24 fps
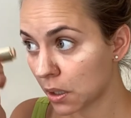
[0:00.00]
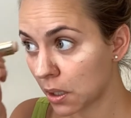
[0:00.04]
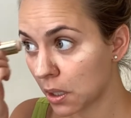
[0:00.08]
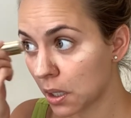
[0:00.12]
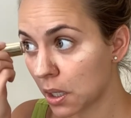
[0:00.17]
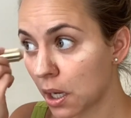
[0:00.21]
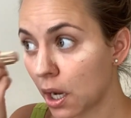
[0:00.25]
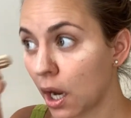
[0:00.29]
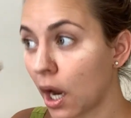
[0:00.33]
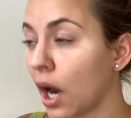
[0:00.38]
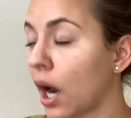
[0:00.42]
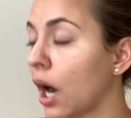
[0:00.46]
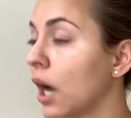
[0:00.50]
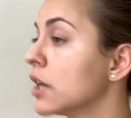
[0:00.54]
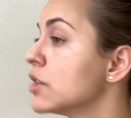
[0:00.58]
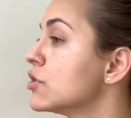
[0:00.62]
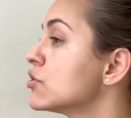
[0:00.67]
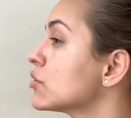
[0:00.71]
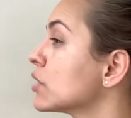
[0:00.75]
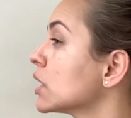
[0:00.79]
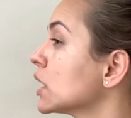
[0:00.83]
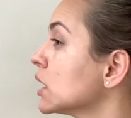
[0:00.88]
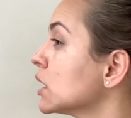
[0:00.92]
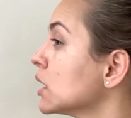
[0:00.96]

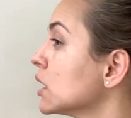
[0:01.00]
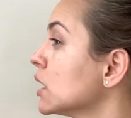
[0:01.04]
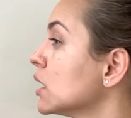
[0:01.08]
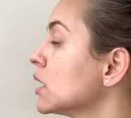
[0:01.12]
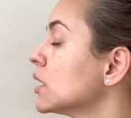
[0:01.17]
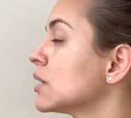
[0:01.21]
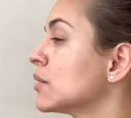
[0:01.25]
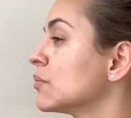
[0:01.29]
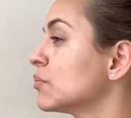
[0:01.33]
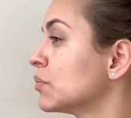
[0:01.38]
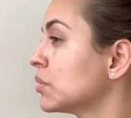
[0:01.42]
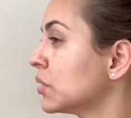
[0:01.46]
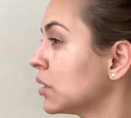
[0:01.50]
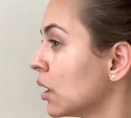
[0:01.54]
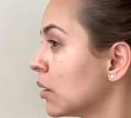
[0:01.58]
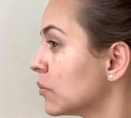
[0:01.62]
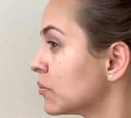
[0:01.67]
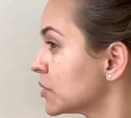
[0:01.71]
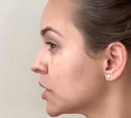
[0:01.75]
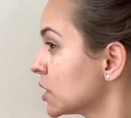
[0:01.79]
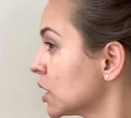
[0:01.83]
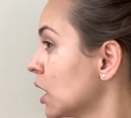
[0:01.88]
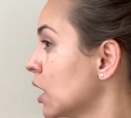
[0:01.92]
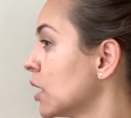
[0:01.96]
hydrated and
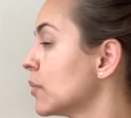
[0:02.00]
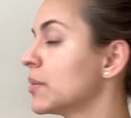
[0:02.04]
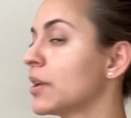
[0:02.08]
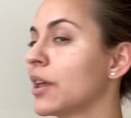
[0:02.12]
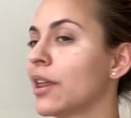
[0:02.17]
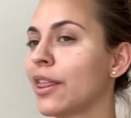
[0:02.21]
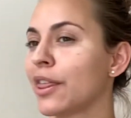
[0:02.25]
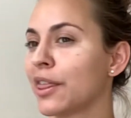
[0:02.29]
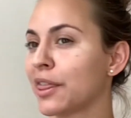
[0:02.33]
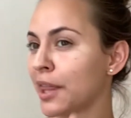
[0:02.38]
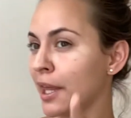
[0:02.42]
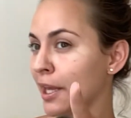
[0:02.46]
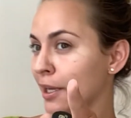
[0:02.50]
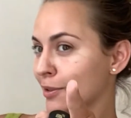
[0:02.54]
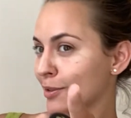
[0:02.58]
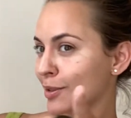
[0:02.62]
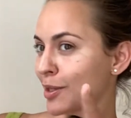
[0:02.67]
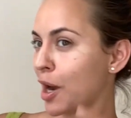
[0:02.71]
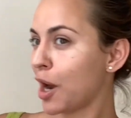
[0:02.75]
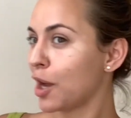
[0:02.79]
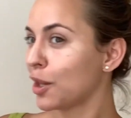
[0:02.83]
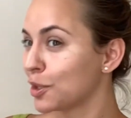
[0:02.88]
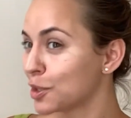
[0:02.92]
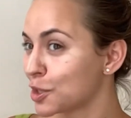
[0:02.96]
plumped up, thanks
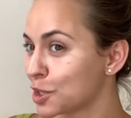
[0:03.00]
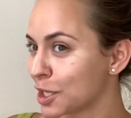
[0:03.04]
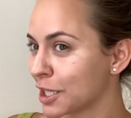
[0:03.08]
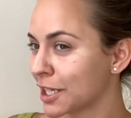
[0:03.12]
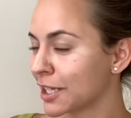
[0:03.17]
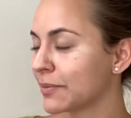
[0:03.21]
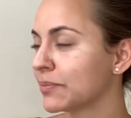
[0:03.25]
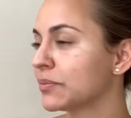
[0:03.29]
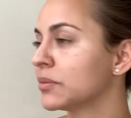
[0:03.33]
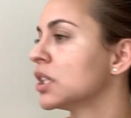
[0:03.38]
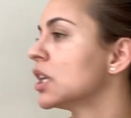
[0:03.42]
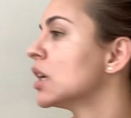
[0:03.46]
collagen,